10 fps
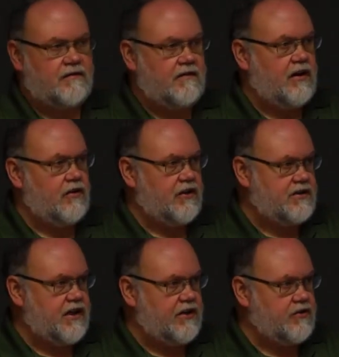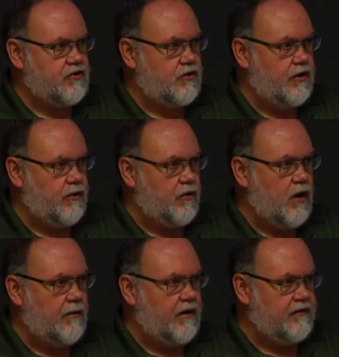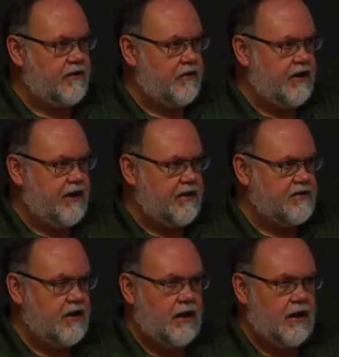to follow the statutory requirement of 30 days.